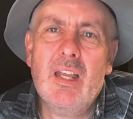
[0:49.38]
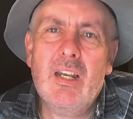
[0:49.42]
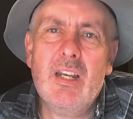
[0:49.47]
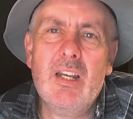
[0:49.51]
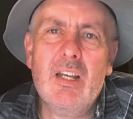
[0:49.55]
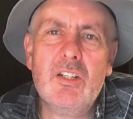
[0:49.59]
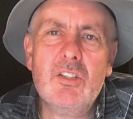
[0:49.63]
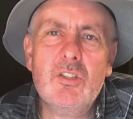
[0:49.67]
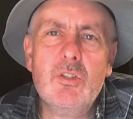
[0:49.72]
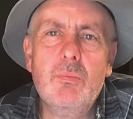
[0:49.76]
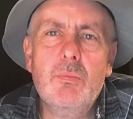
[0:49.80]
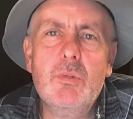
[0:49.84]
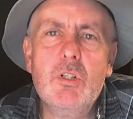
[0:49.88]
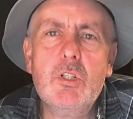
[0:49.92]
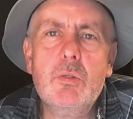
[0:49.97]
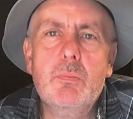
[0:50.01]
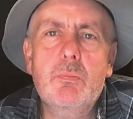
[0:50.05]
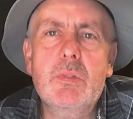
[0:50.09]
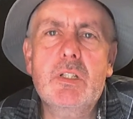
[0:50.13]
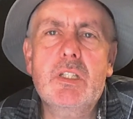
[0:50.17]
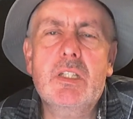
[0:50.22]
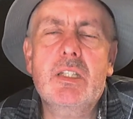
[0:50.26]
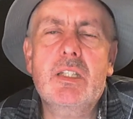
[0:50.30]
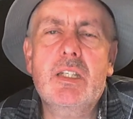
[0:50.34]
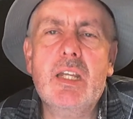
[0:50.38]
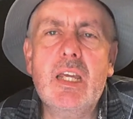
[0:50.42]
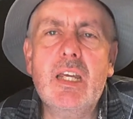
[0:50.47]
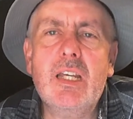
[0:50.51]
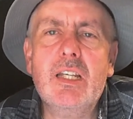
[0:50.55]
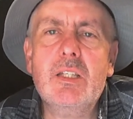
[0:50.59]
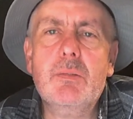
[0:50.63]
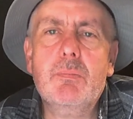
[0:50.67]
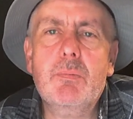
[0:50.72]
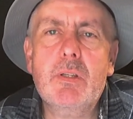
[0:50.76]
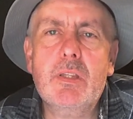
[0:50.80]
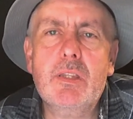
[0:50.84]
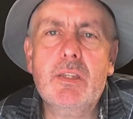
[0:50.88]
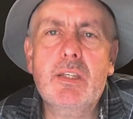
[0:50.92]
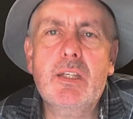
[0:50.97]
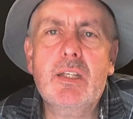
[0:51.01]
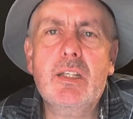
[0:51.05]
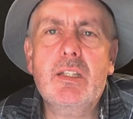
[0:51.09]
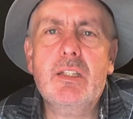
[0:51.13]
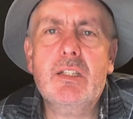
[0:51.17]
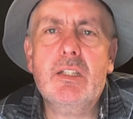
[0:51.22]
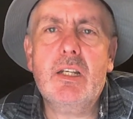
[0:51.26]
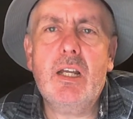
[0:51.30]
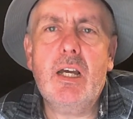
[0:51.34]
not so much mistakes, but
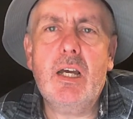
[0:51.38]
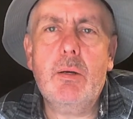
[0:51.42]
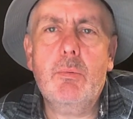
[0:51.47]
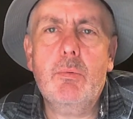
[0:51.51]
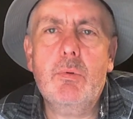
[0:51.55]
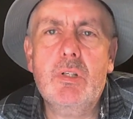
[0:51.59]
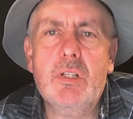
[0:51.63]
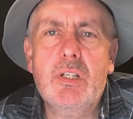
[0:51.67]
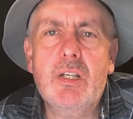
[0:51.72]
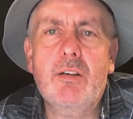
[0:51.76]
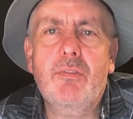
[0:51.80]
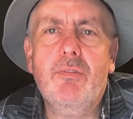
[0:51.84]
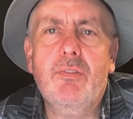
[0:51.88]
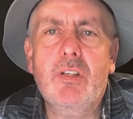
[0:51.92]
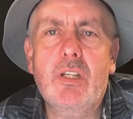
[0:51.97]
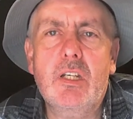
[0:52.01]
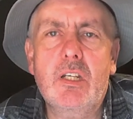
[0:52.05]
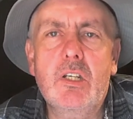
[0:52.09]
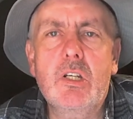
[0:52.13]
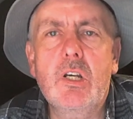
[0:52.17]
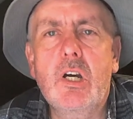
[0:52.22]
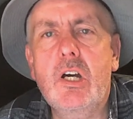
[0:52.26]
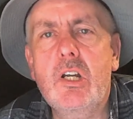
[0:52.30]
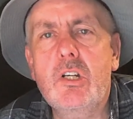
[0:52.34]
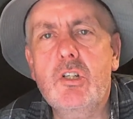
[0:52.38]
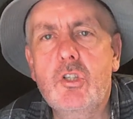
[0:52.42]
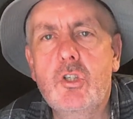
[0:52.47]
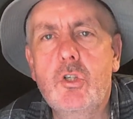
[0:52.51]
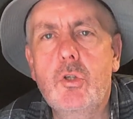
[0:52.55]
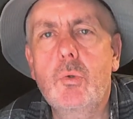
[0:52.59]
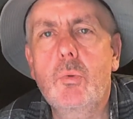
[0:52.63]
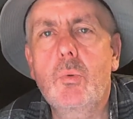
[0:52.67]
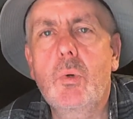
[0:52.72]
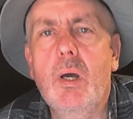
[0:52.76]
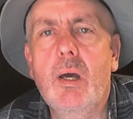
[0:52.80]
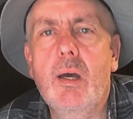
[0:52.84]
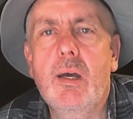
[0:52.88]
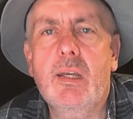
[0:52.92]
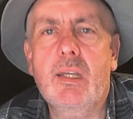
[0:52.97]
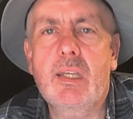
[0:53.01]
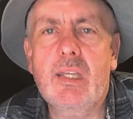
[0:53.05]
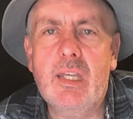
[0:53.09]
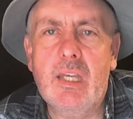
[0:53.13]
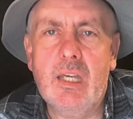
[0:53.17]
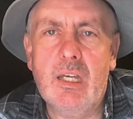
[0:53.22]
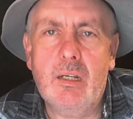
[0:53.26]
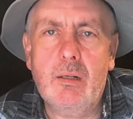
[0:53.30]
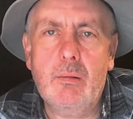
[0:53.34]
things that I would definitely not do
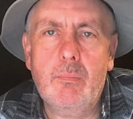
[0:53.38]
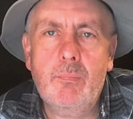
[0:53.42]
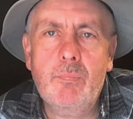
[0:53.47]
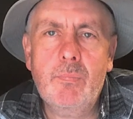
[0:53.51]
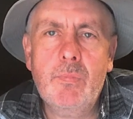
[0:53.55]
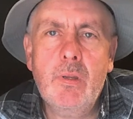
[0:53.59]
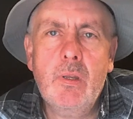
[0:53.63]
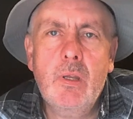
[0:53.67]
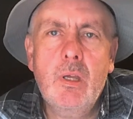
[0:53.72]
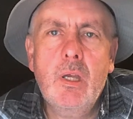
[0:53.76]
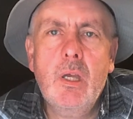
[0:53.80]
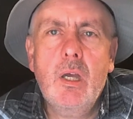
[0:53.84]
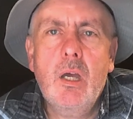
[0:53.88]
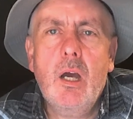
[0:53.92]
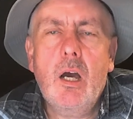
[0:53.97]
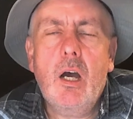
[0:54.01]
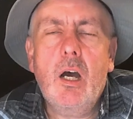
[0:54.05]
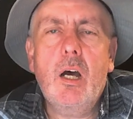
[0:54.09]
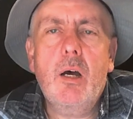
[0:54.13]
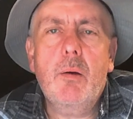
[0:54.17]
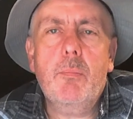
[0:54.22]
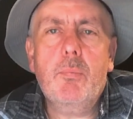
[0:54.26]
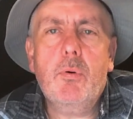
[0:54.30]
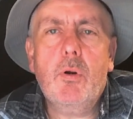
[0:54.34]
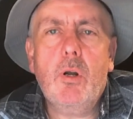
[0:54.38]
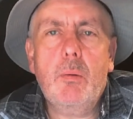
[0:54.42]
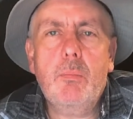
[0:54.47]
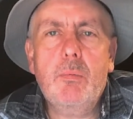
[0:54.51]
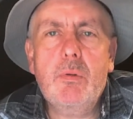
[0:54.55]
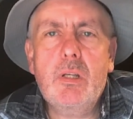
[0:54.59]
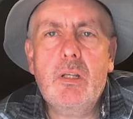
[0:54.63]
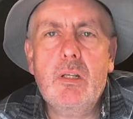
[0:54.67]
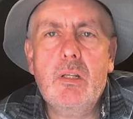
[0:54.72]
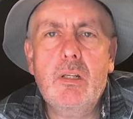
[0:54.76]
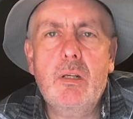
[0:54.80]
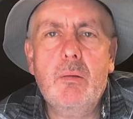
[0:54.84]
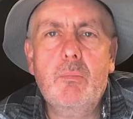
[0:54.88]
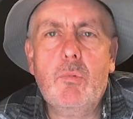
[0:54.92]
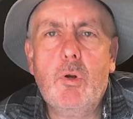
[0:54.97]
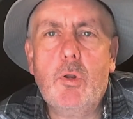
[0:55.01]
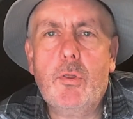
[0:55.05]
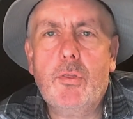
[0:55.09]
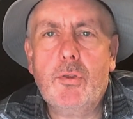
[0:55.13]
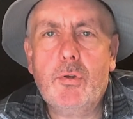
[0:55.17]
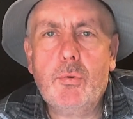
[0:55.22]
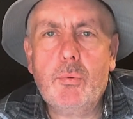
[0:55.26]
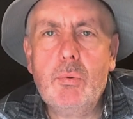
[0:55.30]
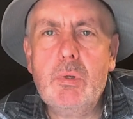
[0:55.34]
again. Probably
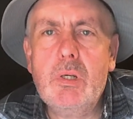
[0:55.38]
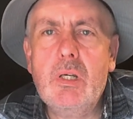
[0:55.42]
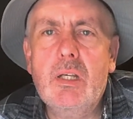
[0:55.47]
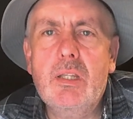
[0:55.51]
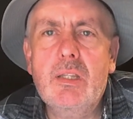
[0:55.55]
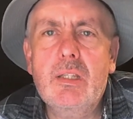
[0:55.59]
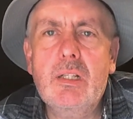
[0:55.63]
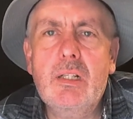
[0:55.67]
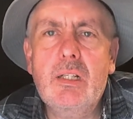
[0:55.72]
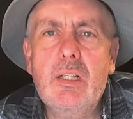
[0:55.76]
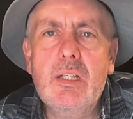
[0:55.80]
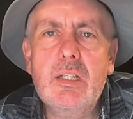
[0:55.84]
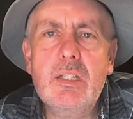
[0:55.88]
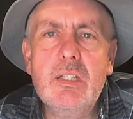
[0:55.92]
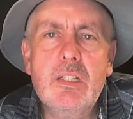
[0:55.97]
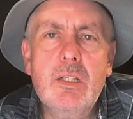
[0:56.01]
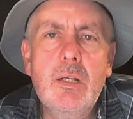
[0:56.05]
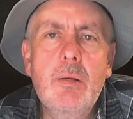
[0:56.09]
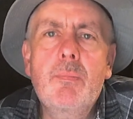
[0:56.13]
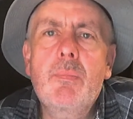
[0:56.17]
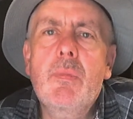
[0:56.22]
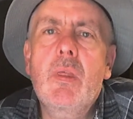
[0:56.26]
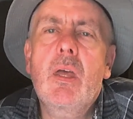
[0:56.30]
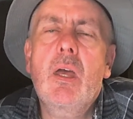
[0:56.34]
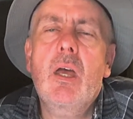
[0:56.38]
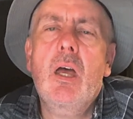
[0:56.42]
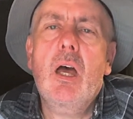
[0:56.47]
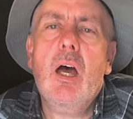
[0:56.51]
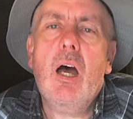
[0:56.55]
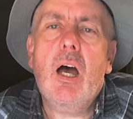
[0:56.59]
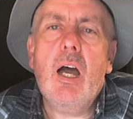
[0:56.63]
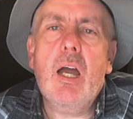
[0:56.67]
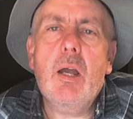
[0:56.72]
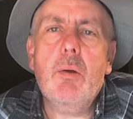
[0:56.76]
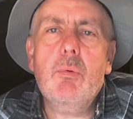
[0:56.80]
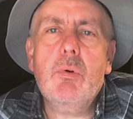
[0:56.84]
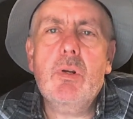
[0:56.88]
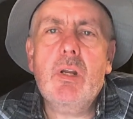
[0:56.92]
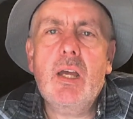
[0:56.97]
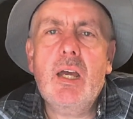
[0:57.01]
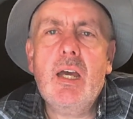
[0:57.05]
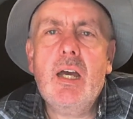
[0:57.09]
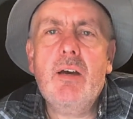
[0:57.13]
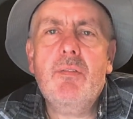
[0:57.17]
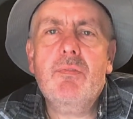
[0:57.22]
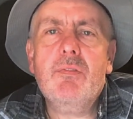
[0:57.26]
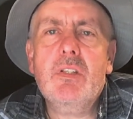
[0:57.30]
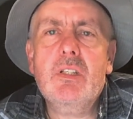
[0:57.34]
number 3 on the list, I would
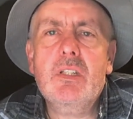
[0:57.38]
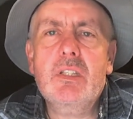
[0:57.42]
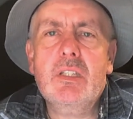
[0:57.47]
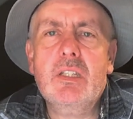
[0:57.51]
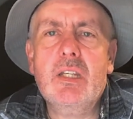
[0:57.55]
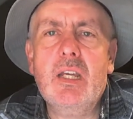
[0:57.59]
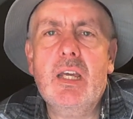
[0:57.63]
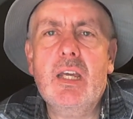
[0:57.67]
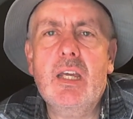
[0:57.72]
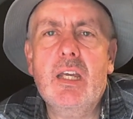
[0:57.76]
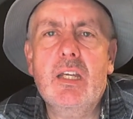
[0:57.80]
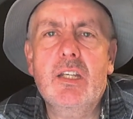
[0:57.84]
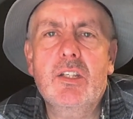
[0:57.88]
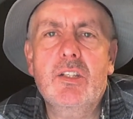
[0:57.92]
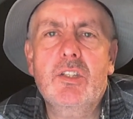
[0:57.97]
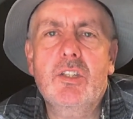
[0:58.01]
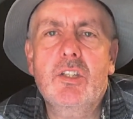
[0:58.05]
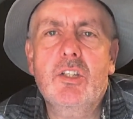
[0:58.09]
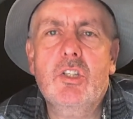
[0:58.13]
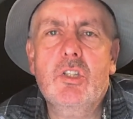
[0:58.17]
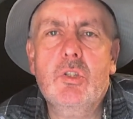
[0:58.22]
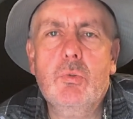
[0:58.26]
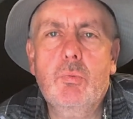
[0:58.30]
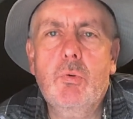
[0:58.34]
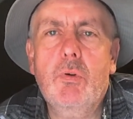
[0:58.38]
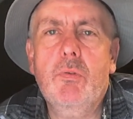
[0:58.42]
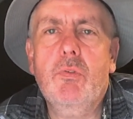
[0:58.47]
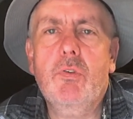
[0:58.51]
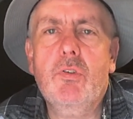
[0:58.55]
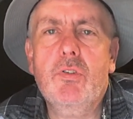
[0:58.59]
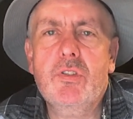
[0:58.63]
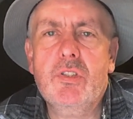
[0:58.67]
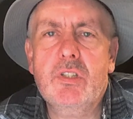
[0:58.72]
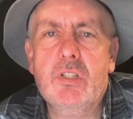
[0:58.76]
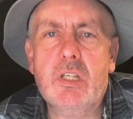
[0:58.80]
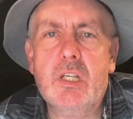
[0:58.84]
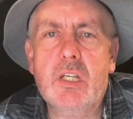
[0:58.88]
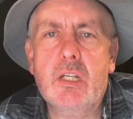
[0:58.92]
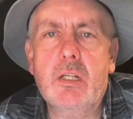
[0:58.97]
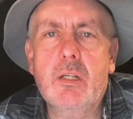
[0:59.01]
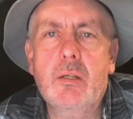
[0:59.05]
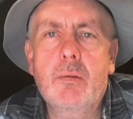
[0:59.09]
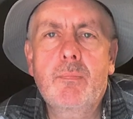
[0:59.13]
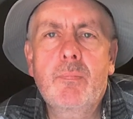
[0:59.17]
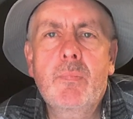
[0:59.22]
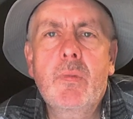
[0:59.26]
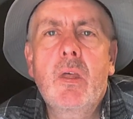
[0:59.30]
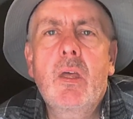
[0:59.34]
have to say, is the swivel
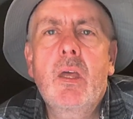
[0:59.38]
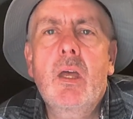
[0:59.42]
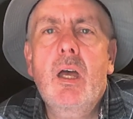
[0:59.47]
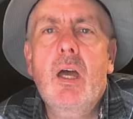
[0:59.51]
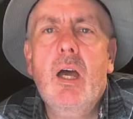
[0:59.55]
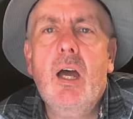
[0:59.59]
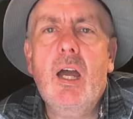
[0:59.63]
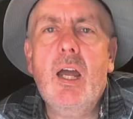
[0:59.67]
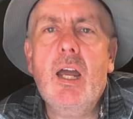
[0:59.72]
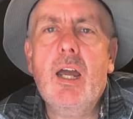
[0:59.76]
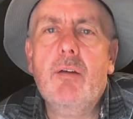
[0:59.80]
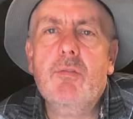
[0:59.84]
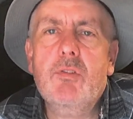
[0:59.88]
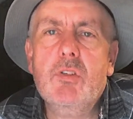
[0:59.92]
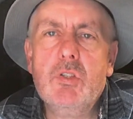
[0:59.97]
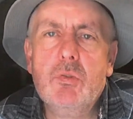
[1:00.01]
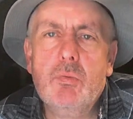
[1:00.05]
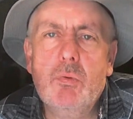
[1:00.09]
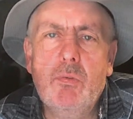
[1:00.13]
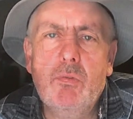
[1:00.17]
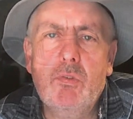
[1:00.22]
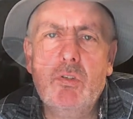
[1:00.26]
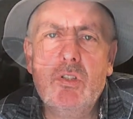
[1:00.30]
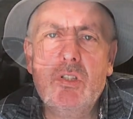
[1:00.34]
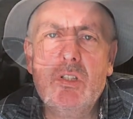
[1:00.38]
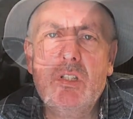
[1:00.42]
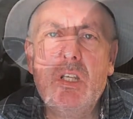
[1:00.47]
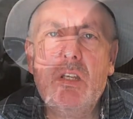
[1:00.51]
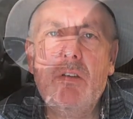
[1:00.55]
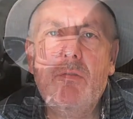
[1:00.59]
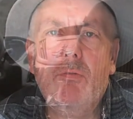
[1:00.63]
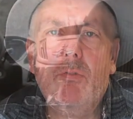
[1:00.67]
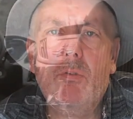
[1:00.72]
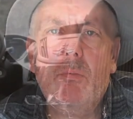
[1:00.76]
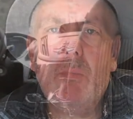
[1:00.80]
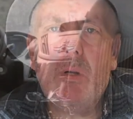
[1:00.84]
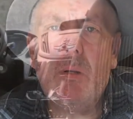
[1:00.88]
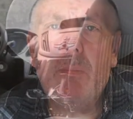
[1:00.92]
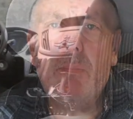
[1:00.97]
seat. I have a swivel seat for